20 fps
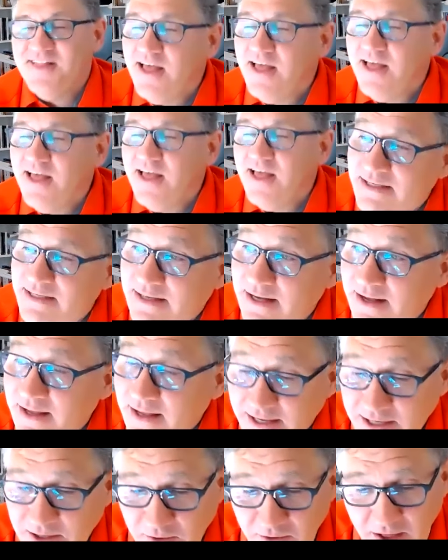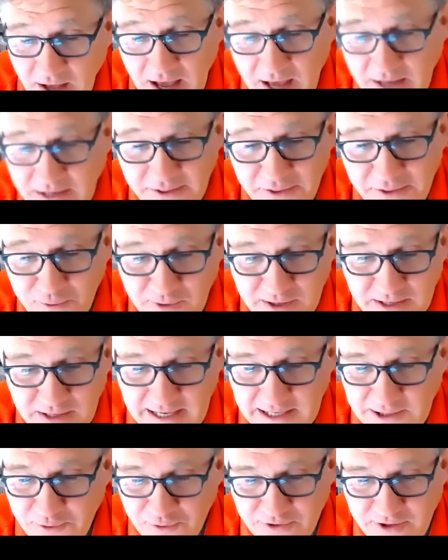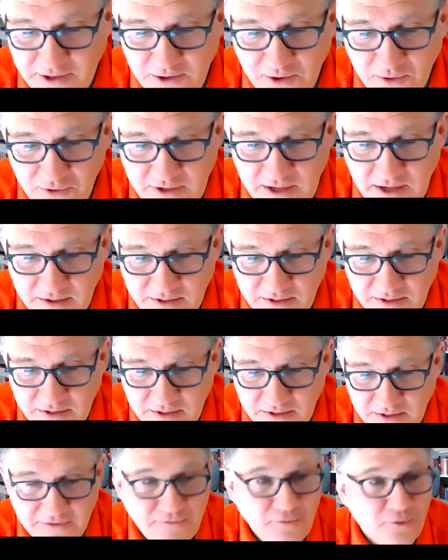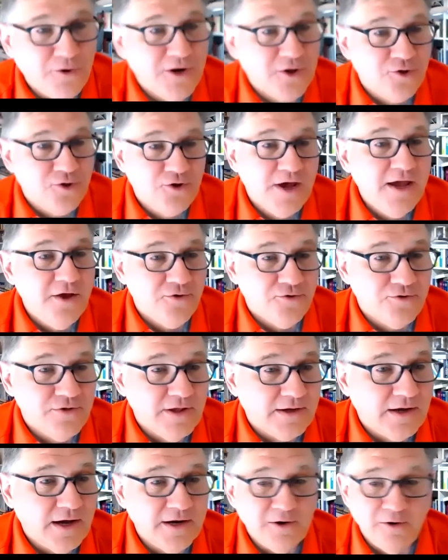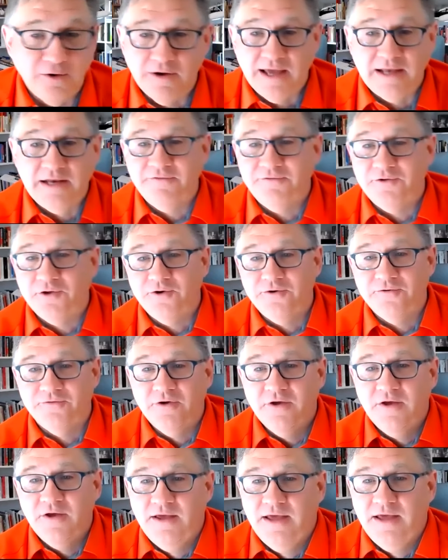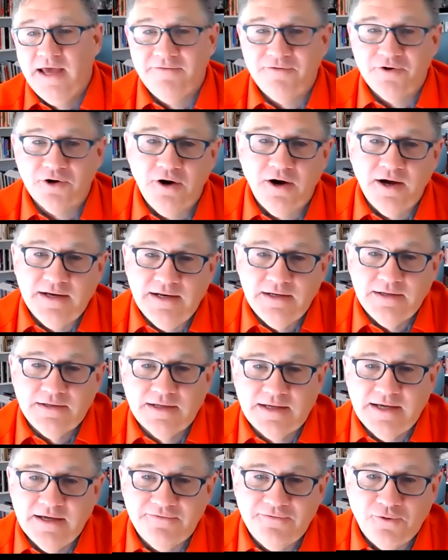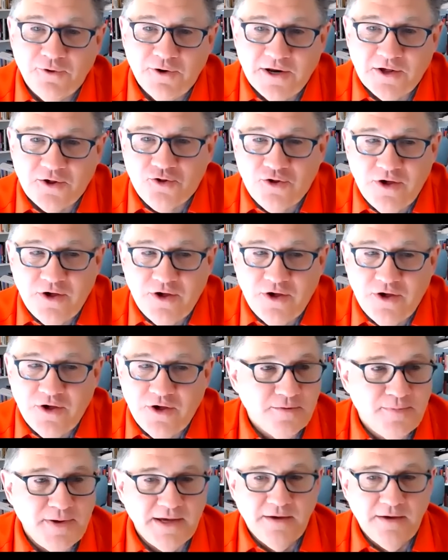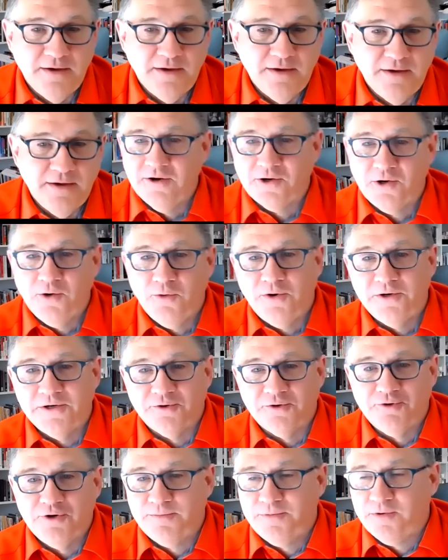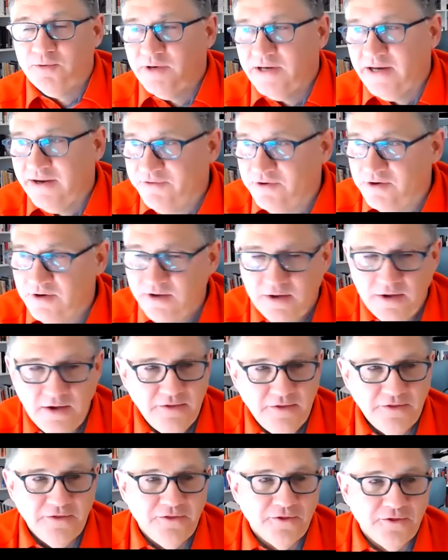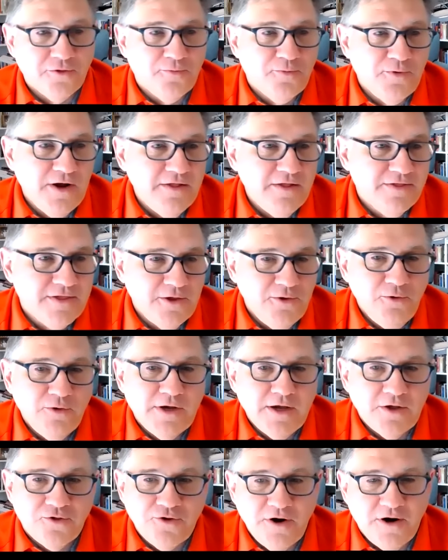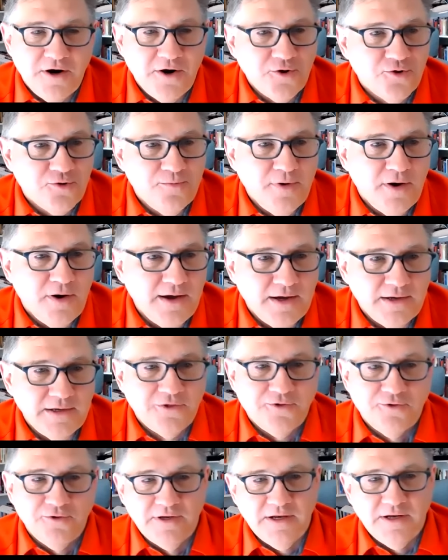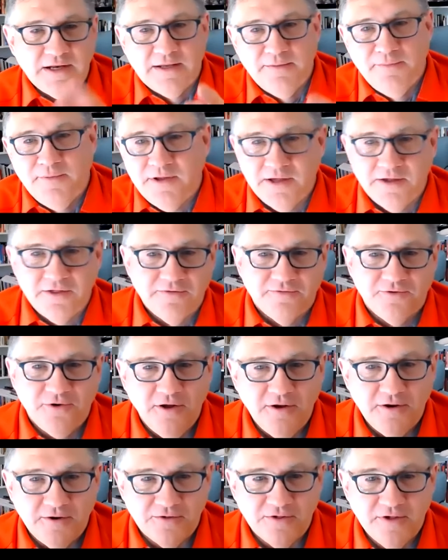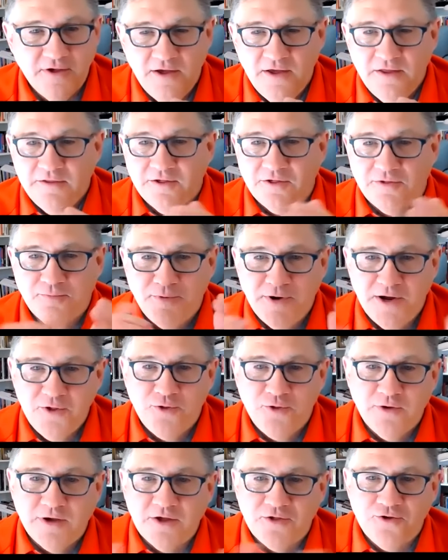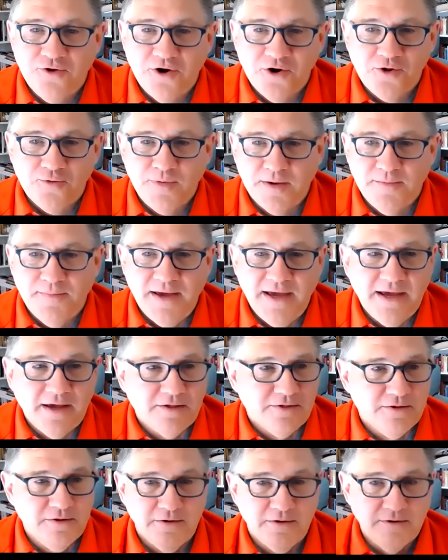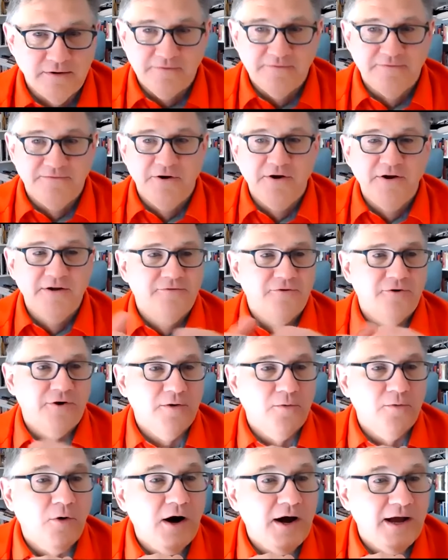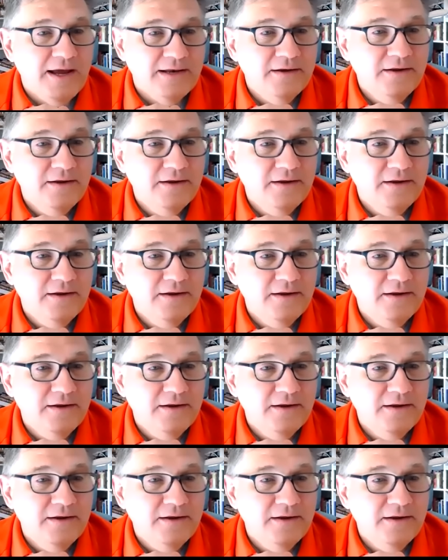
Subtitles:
But another really interesting use case here is foreign exchange. Like I know any of you who've ever gone in to get foreign exchange to pay a bill or go on a trip or whatever, the spreads that you get charged by, unless you're dealing in millions of dollars, the spreads you get charged by banks are very, very wide.